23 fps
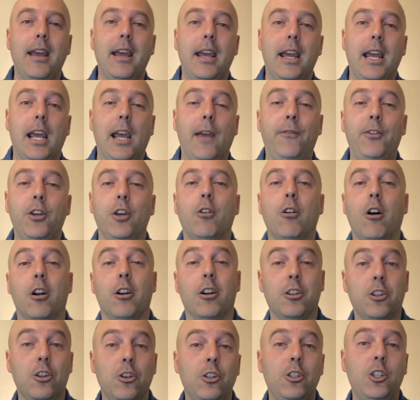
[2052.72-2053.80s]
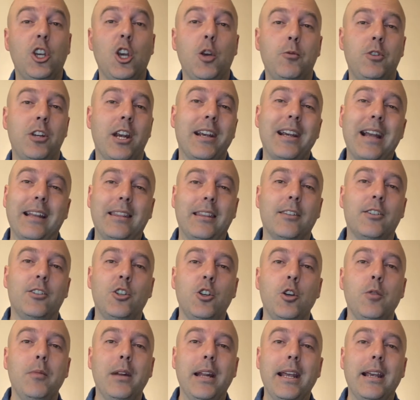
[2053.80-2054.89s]
If you are on YouTube, check out the
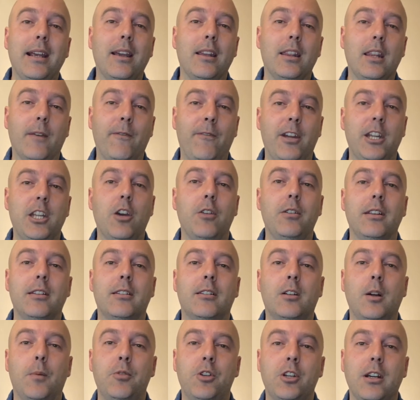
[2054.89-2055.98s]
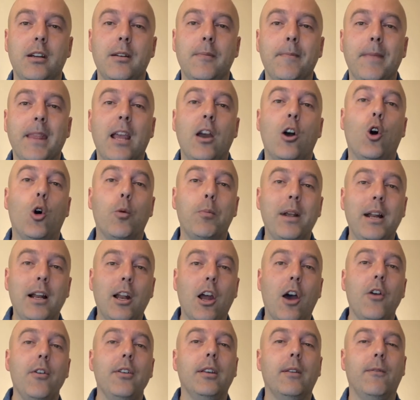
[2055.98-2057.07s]
Zoom link in the video description or
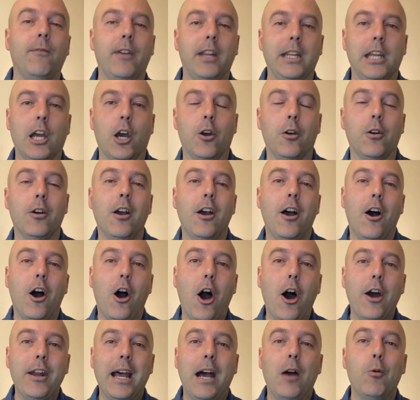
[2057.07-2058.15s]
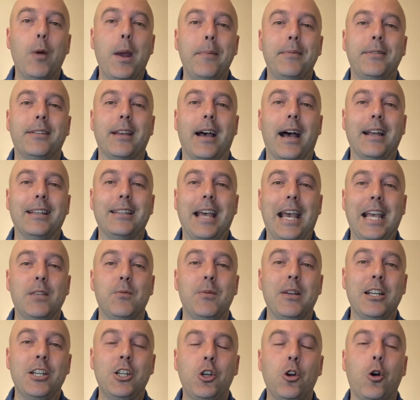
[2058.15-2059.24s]
below the video on our website as we
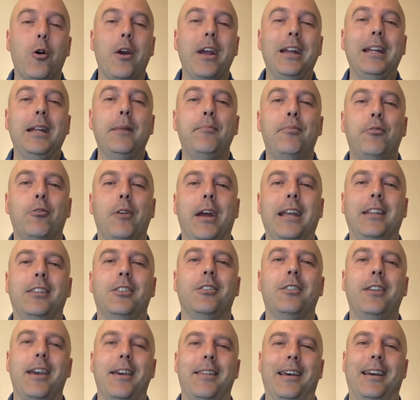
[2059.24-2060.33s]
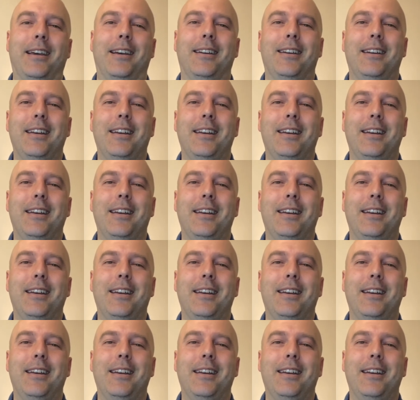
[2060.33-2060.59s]
join in prayer together.